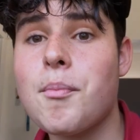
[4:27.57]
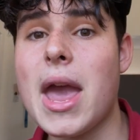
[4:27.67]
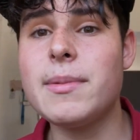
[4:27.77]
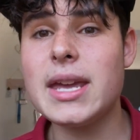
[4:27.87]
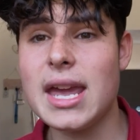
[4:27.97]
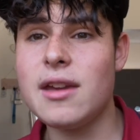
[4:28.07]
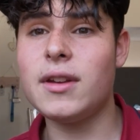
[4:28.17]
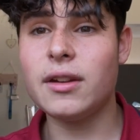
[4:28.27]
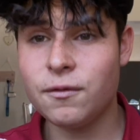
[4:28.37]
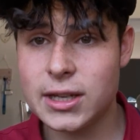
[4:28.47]
maybe
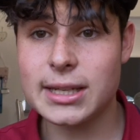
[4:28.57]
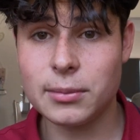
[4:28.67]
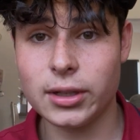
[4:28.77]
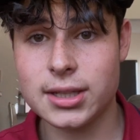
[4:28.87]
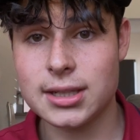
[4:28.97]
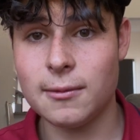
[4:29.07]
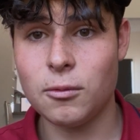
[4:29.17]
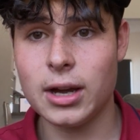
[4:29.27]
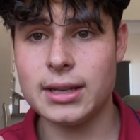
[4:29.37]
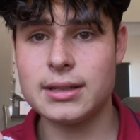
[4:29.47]
even invisible in some
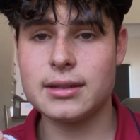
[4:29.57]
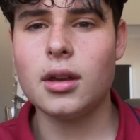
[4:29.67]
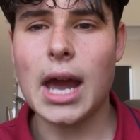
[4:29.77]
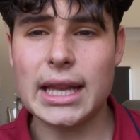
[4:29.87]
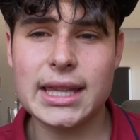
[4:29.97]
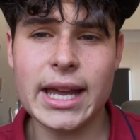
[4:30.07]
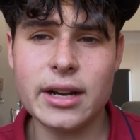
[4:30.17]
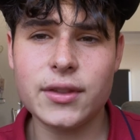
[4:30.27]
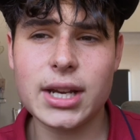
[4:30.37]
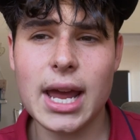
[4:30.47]
ways. At the end
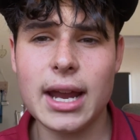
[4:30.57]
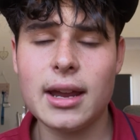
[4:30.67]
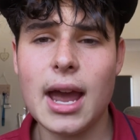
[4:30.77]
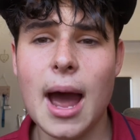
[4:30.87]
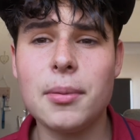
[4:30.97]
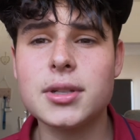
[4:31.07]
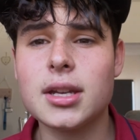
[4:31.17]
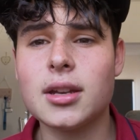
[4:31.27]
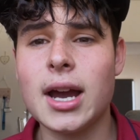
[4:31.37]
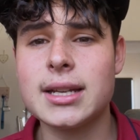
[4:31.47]
of the day, Apple's
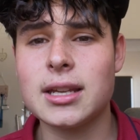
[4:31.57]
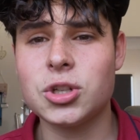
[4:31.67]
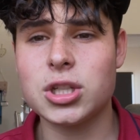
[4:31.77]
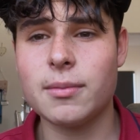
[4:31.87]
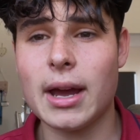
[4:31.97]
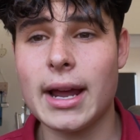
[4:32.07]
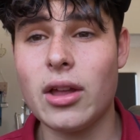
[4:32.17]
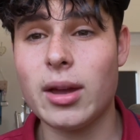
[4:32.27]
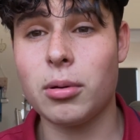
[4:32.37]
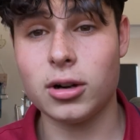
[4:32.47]
design isn't just about how
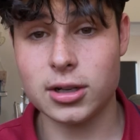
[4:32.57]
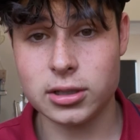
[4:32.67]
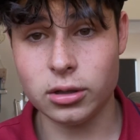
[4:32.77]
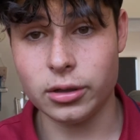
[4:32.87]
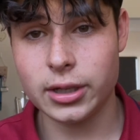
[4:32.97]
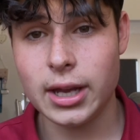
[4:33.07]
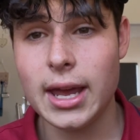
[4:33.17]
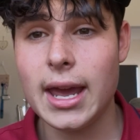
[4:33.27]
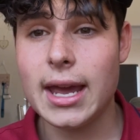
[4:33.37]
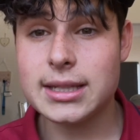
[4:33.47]
their products look.
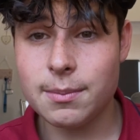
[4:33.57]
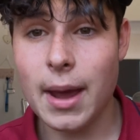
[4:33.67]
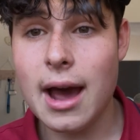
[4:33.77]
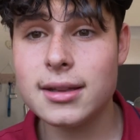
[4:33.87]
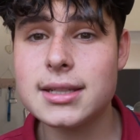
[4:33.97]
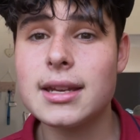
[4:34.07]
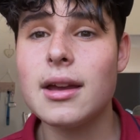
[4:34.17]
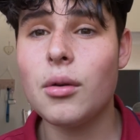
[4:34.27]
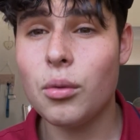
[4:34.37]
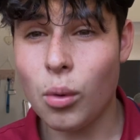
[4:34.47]
It's about
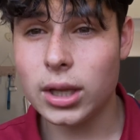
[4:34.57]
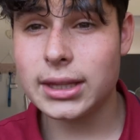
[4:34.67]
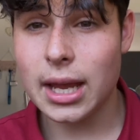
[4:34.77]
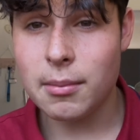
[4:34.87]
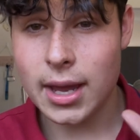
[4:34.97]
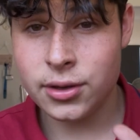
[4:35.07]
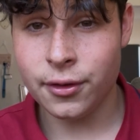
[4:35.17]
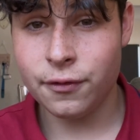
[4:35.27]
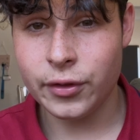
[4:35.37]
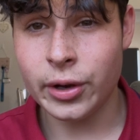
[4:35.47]
what they make you
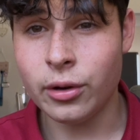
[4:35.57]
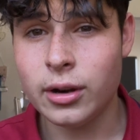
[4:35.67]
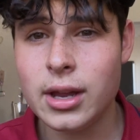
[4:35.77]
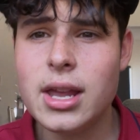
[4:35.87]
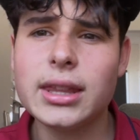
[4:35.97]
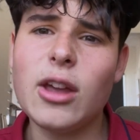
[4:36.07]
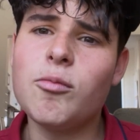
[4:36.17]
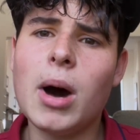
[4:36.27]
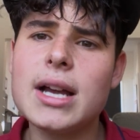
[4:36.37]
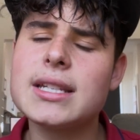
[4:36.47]
feel. They've
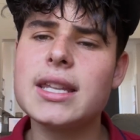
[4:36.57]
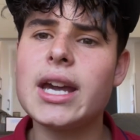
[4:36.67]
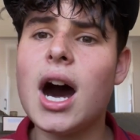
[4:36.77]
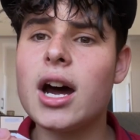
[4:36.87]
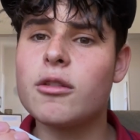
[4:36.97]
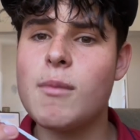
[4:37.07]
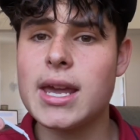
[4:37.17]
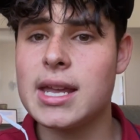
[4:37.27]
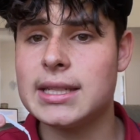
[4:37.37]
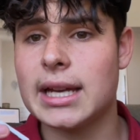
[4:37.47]
mastered the art of
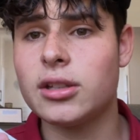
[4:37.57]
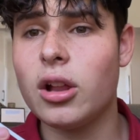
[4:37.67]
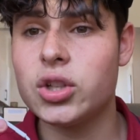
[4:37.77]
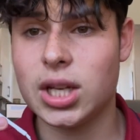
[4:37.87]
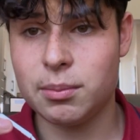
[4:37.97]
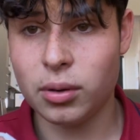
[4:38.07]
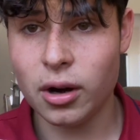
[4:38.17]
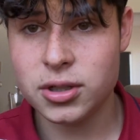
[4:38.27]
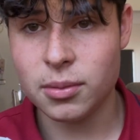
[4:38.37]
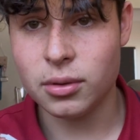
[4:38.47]
making technology
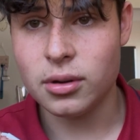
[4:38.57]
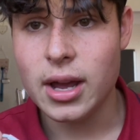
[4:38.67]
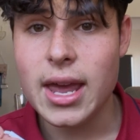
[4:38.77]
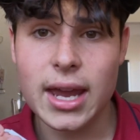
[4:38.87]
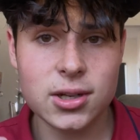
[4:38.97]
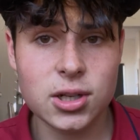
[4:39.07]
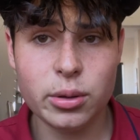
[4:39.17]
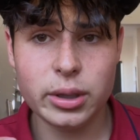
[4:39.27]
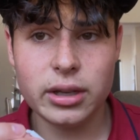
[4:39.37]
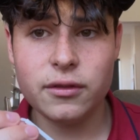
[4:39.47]
approachable,
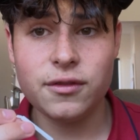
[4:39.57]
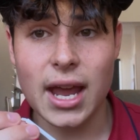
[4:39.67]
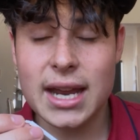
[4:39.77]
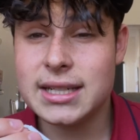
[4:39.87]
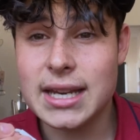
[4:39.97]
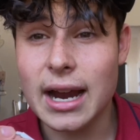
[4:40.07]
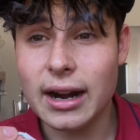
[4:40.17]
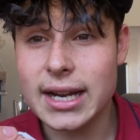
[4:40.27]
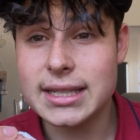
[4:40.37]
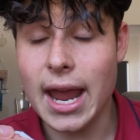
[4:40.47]
intuitive, and dare
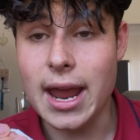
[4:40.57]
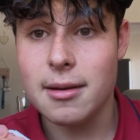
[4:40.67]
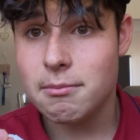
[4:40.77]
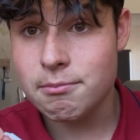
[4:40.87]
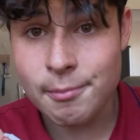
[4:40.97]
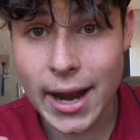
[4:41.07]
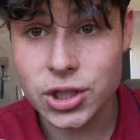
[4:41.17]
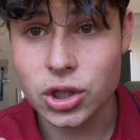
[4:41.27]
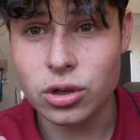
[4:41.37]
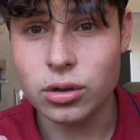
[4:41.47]
I say,
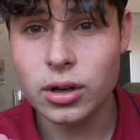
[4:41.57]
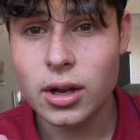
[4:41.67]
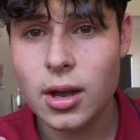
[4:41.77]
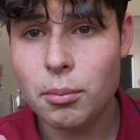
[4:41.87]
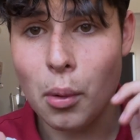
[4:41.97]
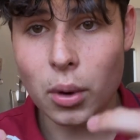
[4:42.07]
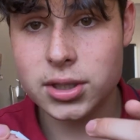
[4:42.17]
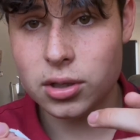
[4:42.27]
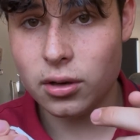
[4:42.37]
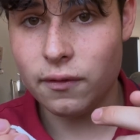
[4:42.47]
magical. But what
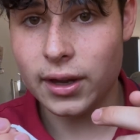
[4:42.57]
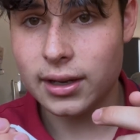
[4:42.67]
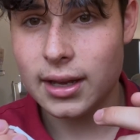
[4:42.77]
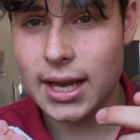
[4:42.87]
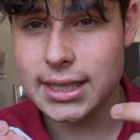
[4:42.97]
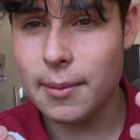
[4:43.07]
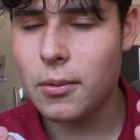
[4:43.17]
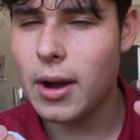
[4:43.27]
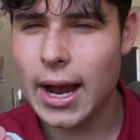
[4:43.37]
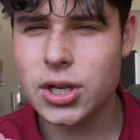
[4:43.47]
do you think? Has
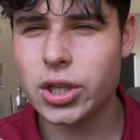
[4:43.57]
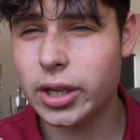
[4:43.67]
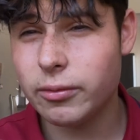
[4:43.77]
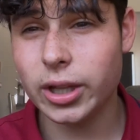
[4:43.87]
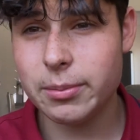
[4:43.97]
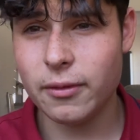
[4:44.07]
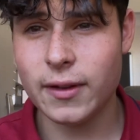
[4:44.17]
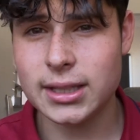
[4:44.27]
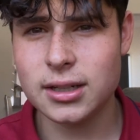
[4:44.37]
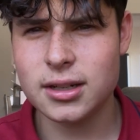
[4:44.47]
Apple actually really
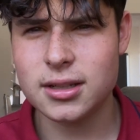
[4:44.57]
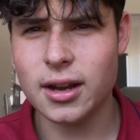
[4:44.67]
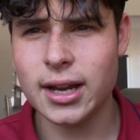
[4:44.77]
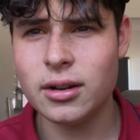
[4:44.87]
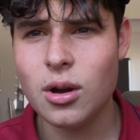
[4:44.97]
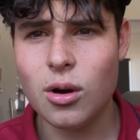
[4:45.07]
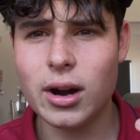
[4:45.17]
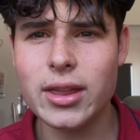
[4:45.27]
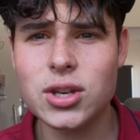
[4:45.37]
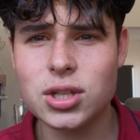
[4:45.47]
perfected design, or
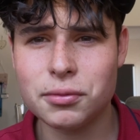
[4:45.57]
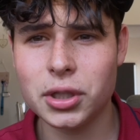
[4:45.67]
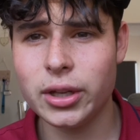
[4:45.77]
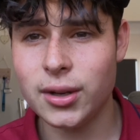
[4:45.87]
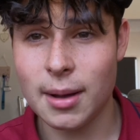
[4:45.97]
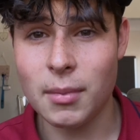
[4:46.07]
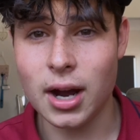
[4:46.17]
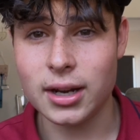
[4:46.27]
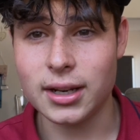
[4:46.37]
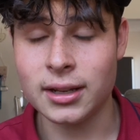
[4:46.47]
are they just really good at
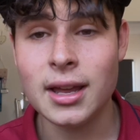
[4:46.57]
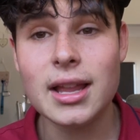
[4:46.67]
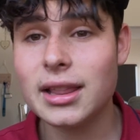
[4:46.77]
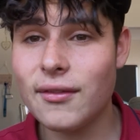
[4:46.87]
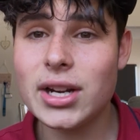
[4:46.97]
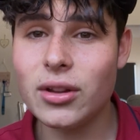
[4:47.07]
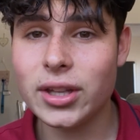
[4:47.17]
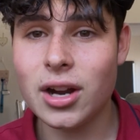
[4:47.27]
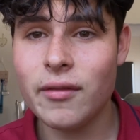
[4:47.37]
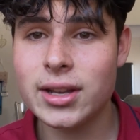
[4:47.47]
marketing? Let me know in the
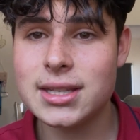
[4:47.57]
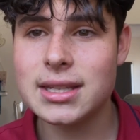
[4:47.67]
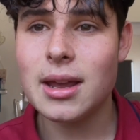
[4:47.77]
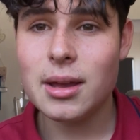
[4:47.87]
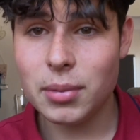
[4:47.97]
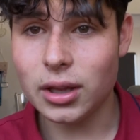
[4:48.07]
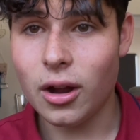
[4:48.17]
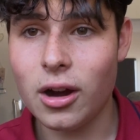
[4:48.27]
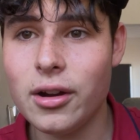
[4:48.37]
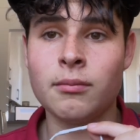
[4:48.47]
comments
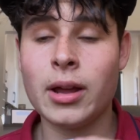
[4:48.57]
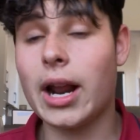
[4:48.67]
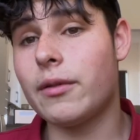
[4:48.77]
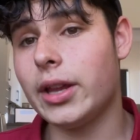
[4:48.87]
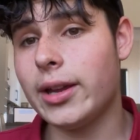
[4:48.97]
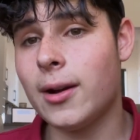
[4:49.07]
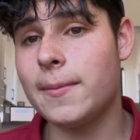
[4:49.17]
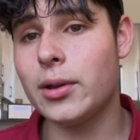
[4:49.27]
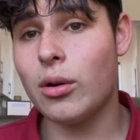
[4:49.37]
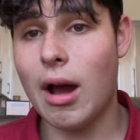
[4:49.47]
below. But I really
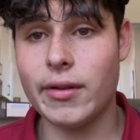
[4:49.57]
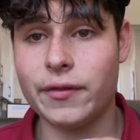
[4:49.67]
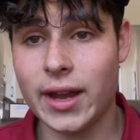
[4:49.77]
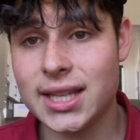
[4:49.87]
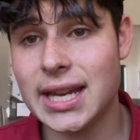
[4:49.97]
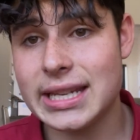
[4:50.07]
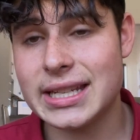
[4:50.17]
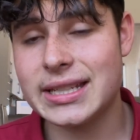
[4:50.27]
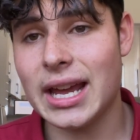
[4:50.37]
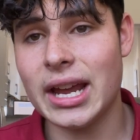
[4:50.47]
hope you all have a
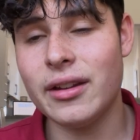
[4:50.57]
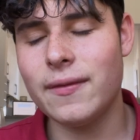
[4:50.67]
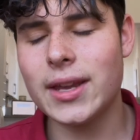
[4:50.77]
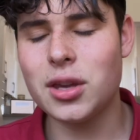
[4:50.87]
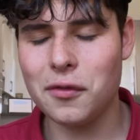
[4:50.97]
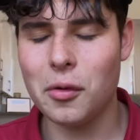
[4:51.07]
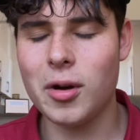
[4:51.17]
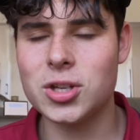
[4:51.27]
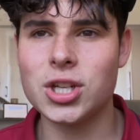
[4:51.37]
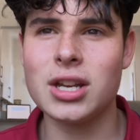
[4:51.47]
fantastic day. Thank you for
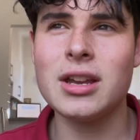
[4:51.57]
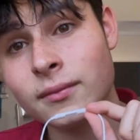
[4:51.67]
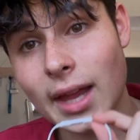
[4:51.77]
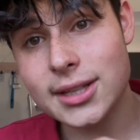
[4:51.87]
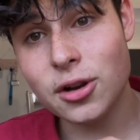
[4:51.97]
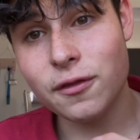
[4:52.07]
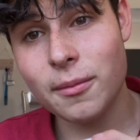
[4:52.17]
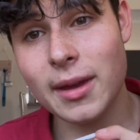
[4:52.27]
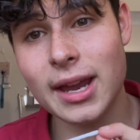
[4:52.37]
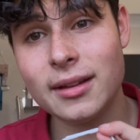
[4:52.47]
watching. That's all from
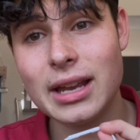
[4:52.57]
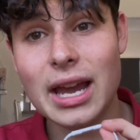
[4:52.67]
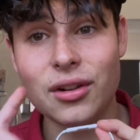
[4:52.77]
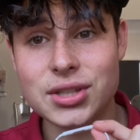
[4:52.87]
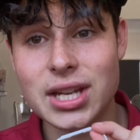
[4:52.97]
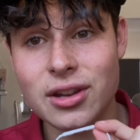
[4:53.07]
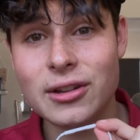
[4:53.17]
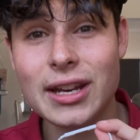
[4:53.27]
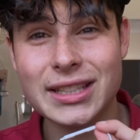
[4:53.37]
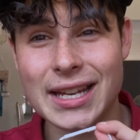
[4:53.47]
me, and I'll see
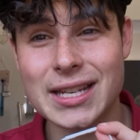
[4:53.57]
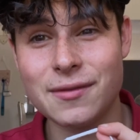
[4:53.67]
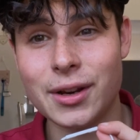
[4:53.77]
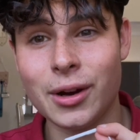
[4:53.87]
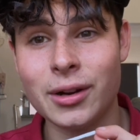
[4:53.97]
you in the next video.